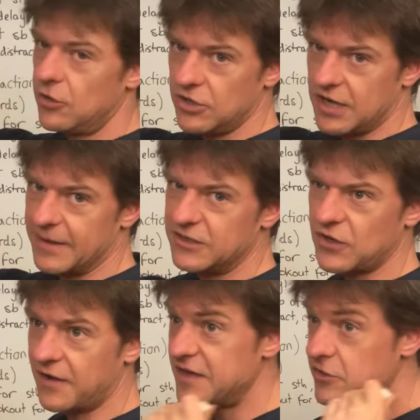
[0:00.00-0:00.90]
the oncoming
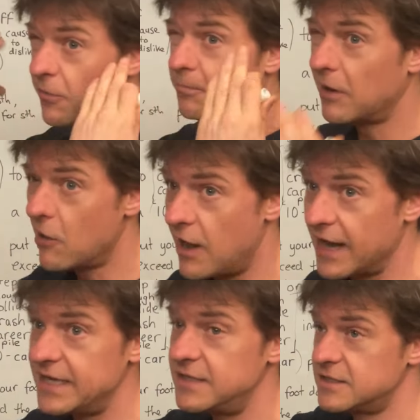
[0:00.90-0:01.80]
traffic, you're
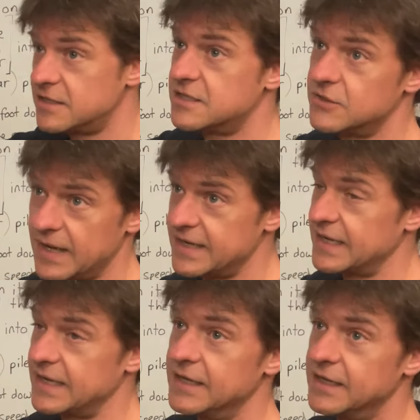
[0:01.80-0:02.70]
blind to
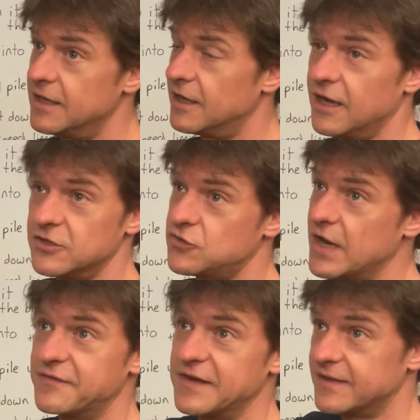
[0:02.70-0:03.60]
any uh,
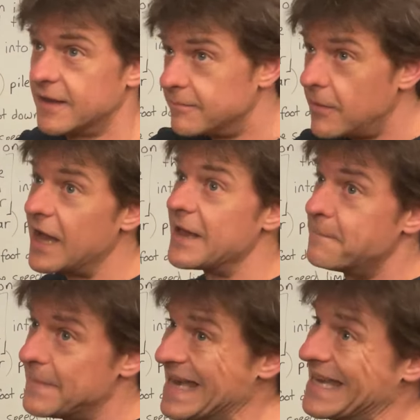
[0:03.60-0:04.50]
traffic that
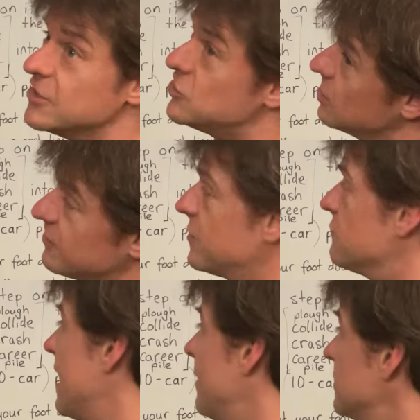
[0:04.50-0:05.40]
might be just
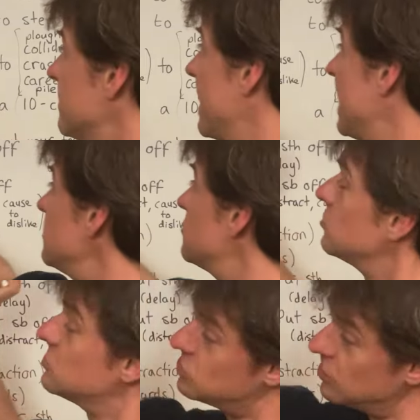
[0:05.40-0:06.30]
around the bend
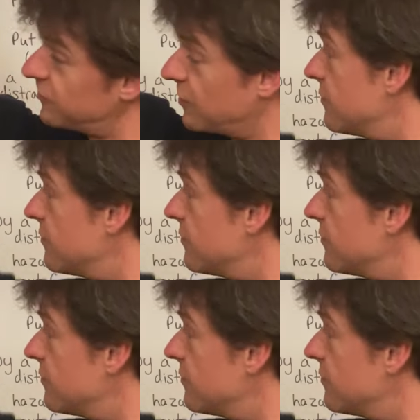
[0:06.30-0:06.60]
or just